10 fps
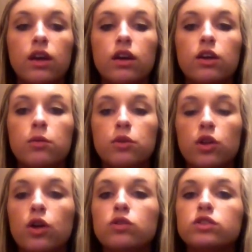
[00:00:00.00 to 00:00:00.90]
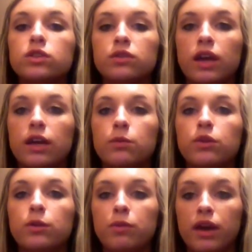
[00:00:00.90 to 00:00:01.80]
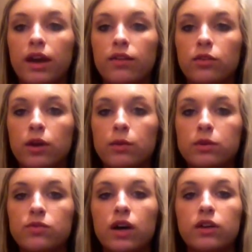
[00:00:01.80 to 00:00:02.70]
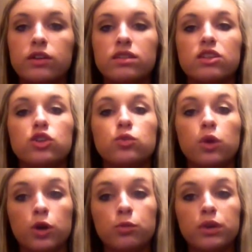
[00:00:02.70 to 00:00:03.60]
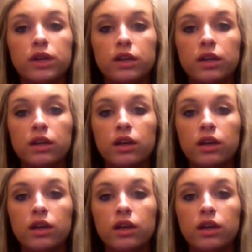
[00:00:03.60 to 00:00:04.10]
come close to an animal that may have the rabies virus and you were bitten,